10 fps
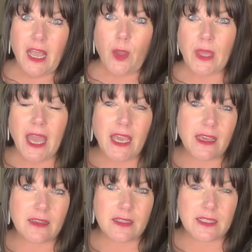
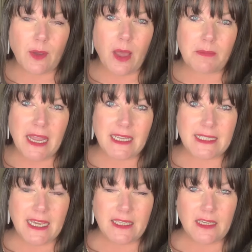Okay, so up
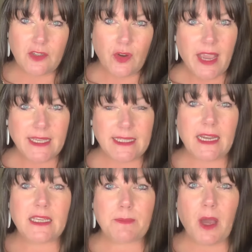next is a dress
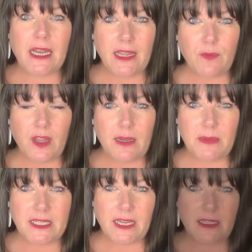and it's by Live
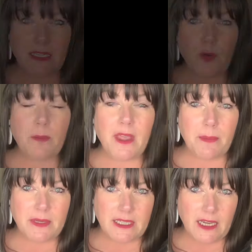Unlimited from their
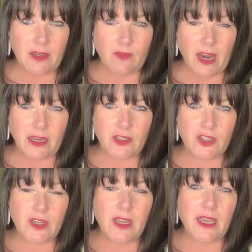petite
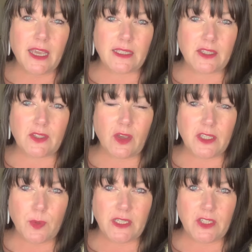range. It's a size
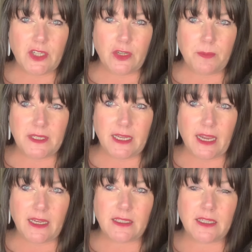22
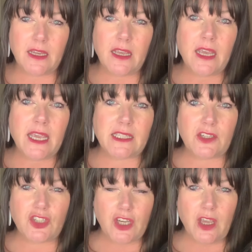petite. It's a
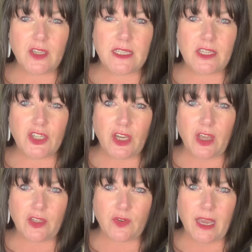jersey
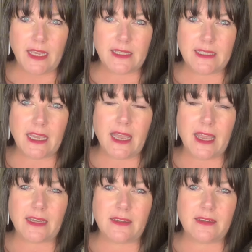shirt dress
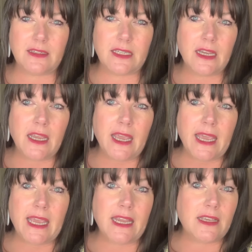and
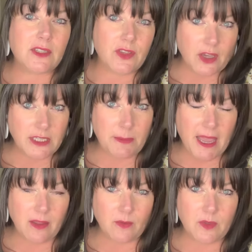it is
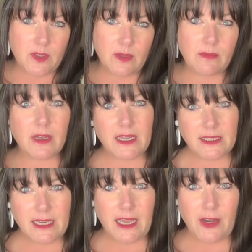£30. Let's
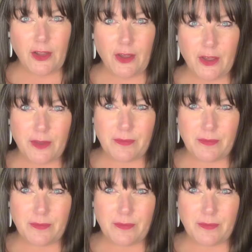take a look.